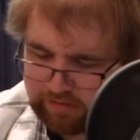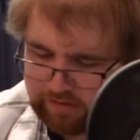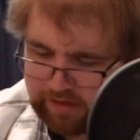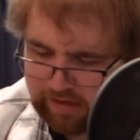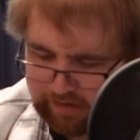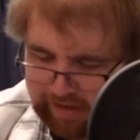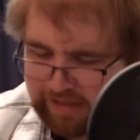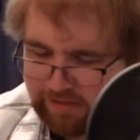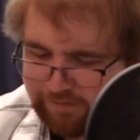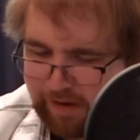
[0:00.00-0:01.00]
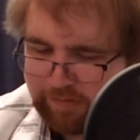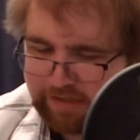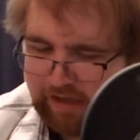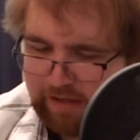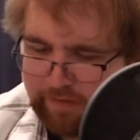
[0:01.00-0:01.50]
Again, the fight with the
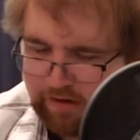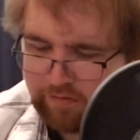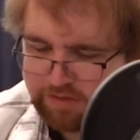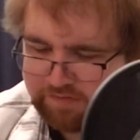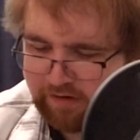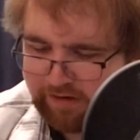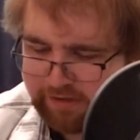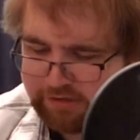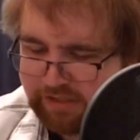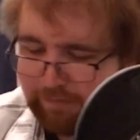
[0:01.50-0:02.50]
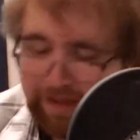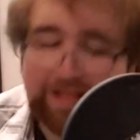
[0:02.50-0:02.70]
Chimera was very interesting, man.